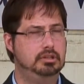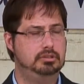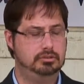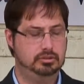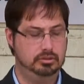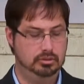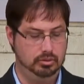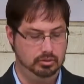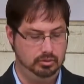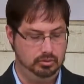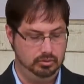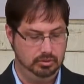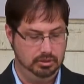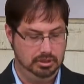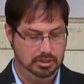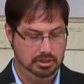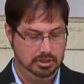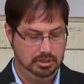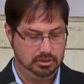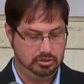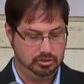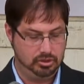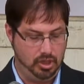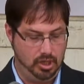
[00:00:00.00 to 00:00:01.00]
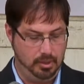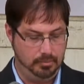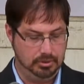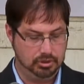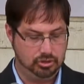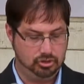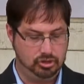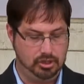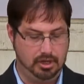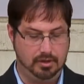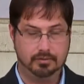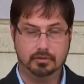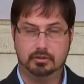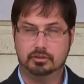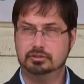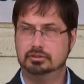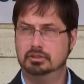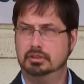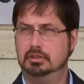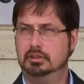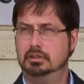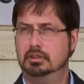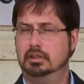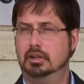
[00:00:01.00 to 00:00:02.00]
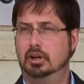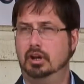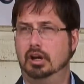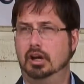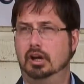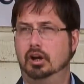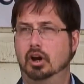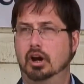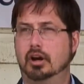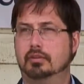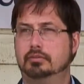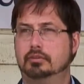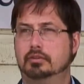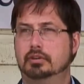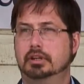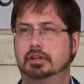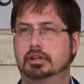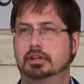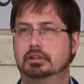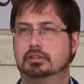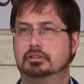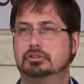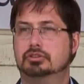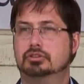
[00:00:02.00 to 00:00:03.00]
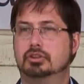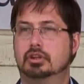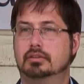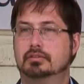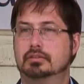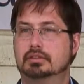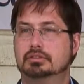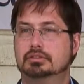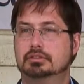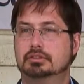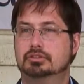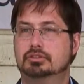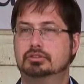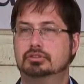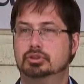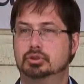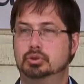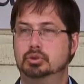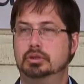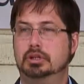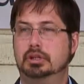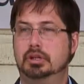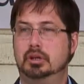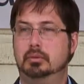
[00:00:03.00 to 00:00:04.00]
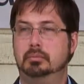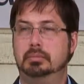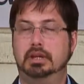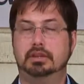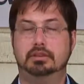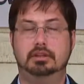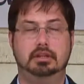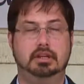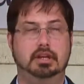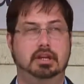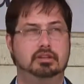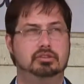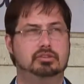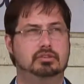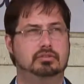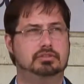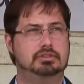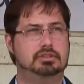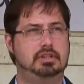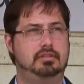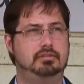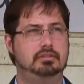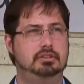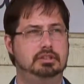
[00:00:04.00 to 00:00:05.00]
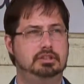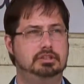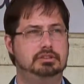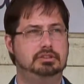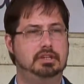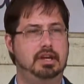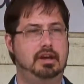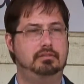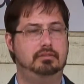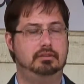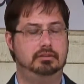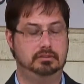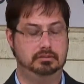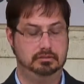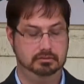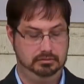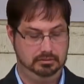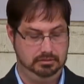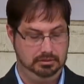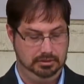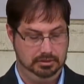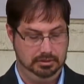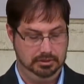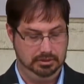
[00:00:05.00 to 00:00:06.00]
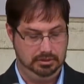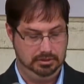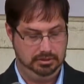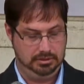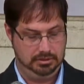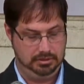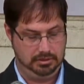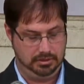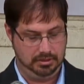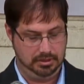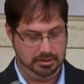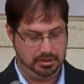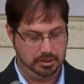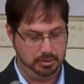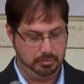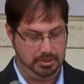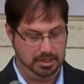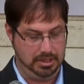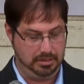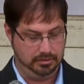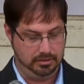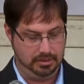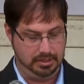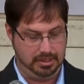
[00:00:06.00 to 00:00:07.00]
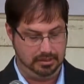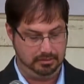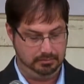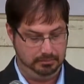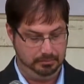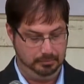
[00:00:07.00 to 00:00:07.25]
to Thomas Jefferson, offering his services to him at the age of 77. And think about that.